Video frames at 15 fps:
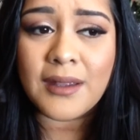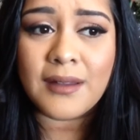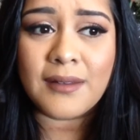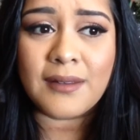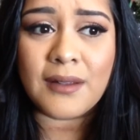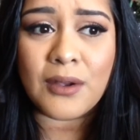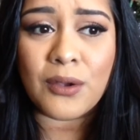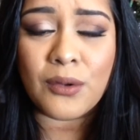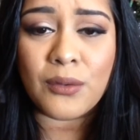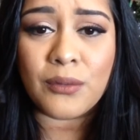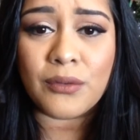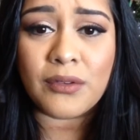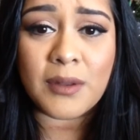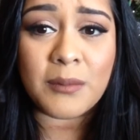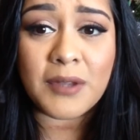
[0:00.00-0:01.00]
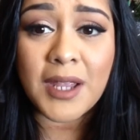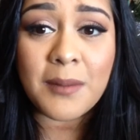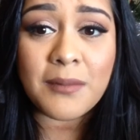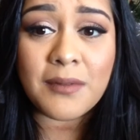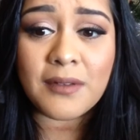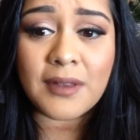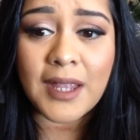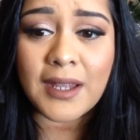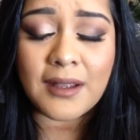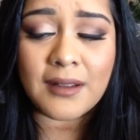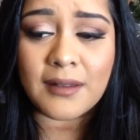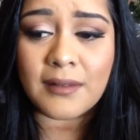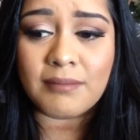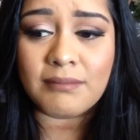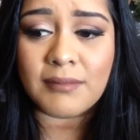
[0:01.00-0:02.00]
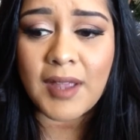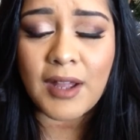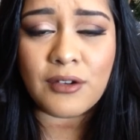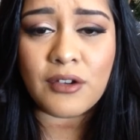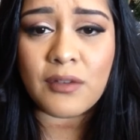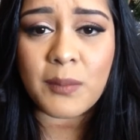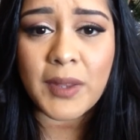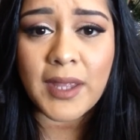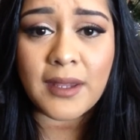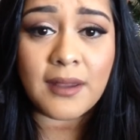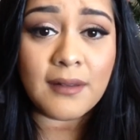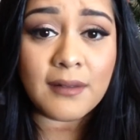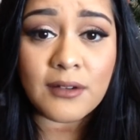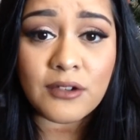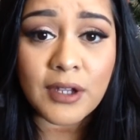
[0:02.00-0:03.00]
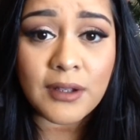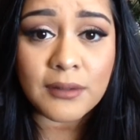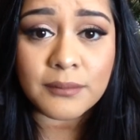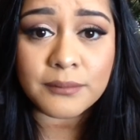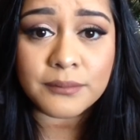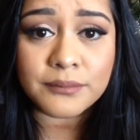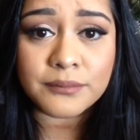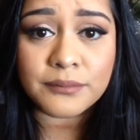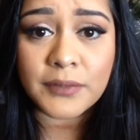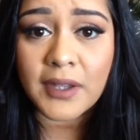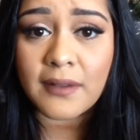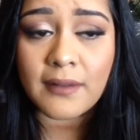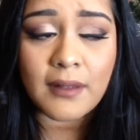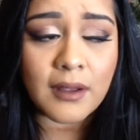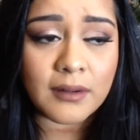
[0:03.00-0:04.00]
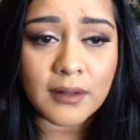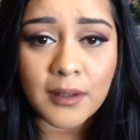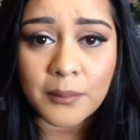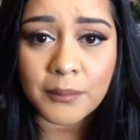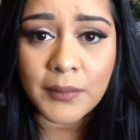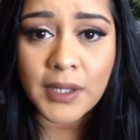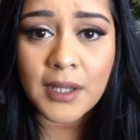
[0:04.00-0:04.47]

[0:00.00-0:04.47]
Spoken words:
So sometimes, like, I'll just be like, he's in jail. He's locked up.